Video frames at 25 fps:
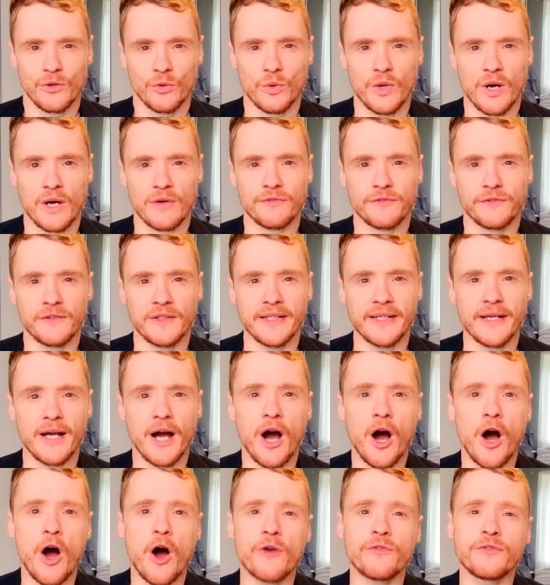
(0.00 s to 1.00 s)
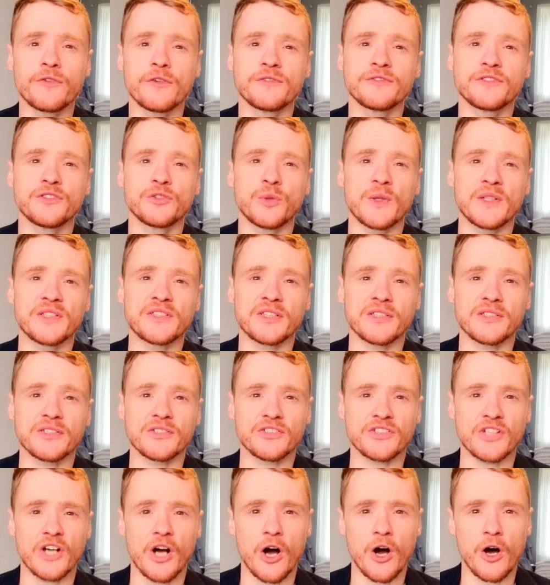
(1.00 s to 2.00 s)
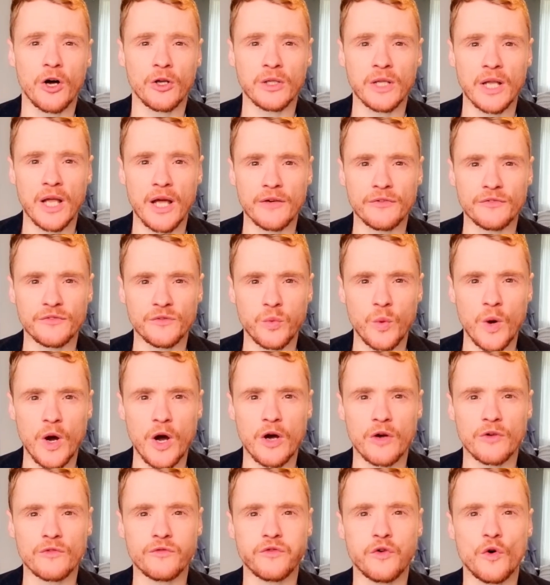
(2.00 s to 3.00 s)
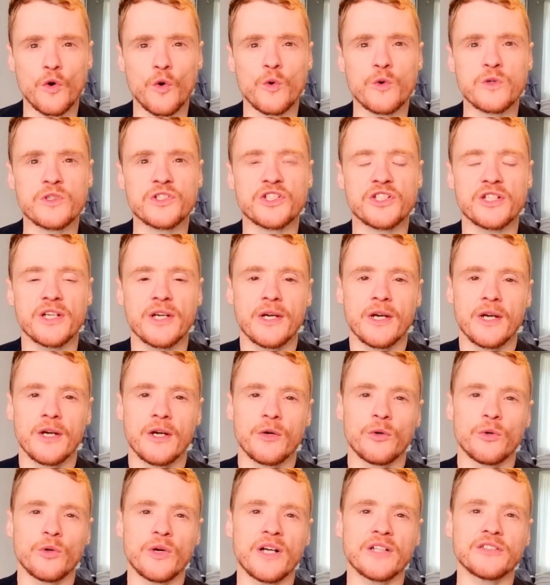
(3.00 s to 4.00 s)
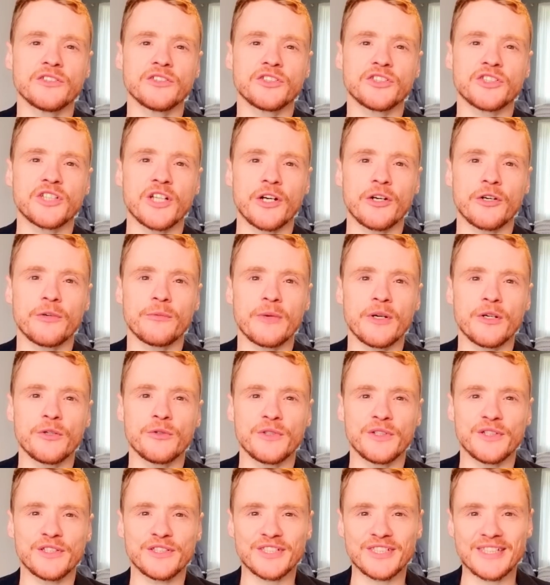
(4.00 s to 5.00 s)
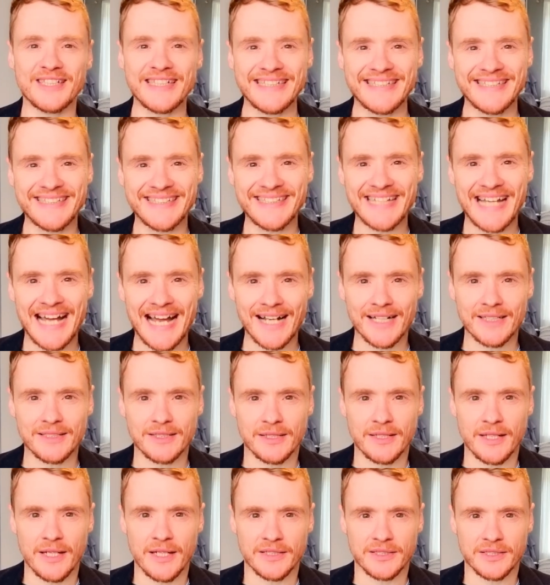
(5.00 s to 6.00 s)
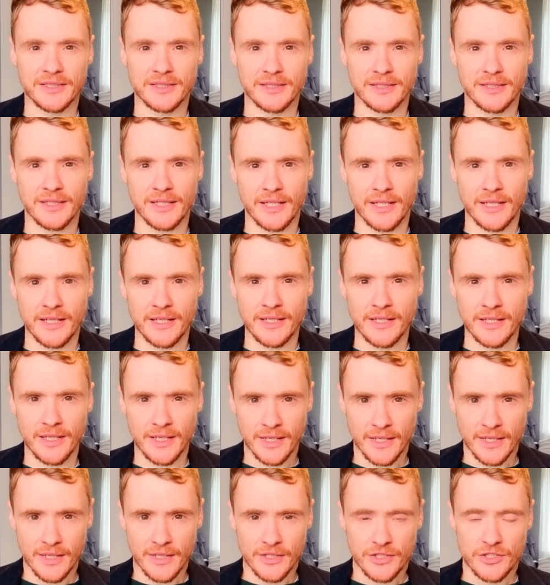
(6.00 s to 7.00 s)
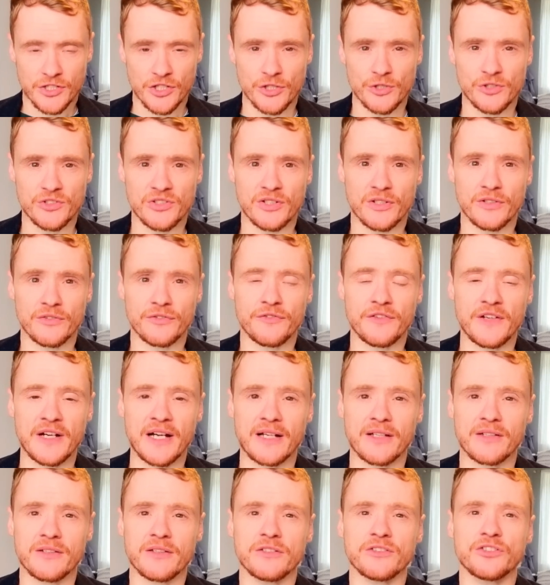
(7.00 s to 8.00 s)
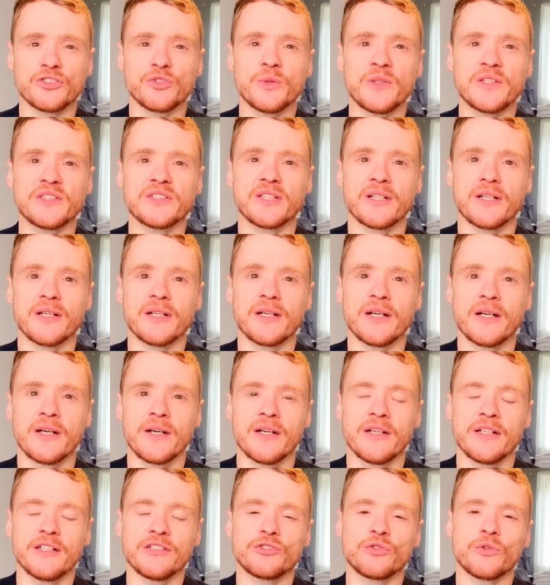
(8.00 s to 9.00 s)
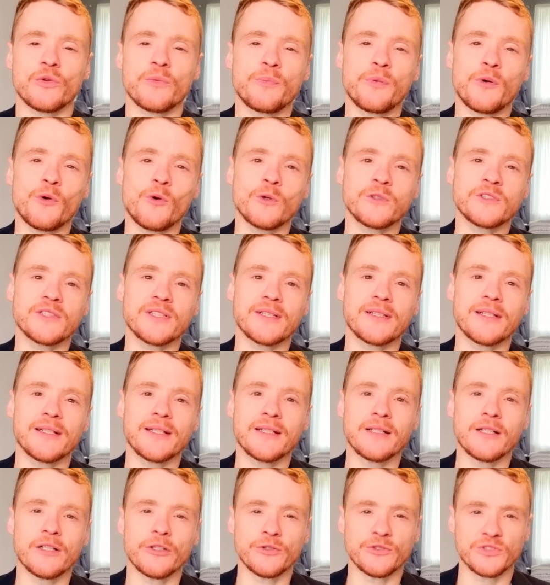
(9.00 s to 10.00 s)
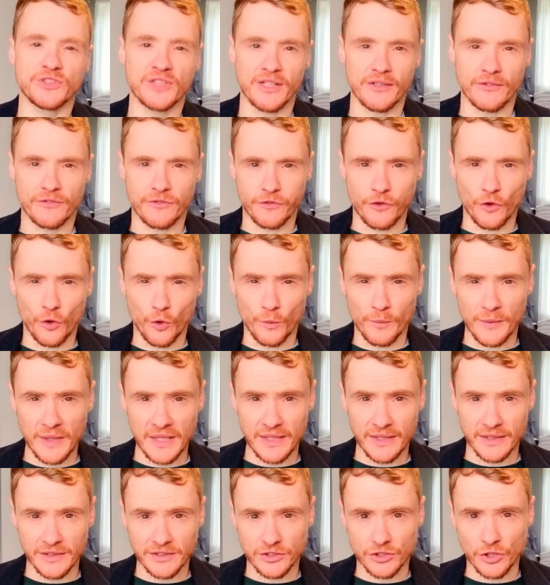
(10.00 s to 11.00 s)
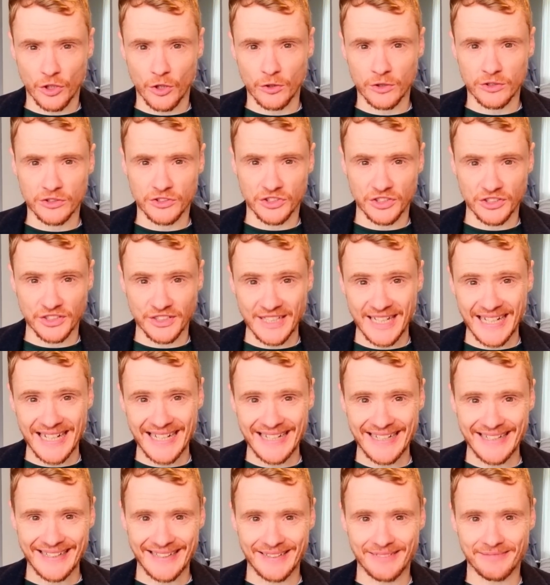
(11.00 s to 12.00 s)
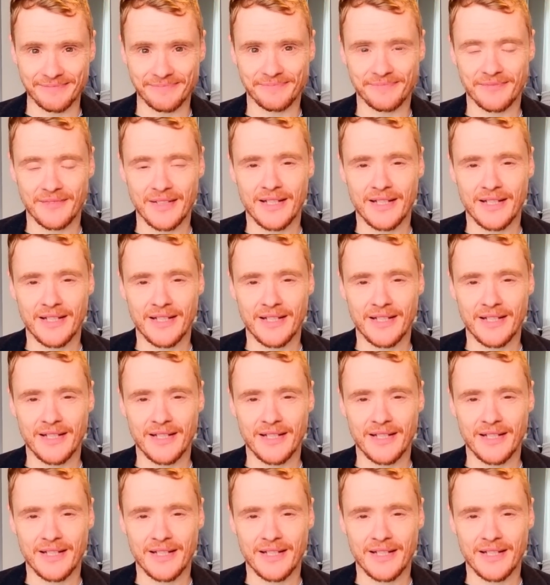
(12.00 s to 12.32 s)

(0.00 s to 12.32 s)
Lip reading: Roughly half of Twitter's hard-left workforce were unceremoniously sacked yesterday due to the fact that Twitter is reportedly losing $4 million a day.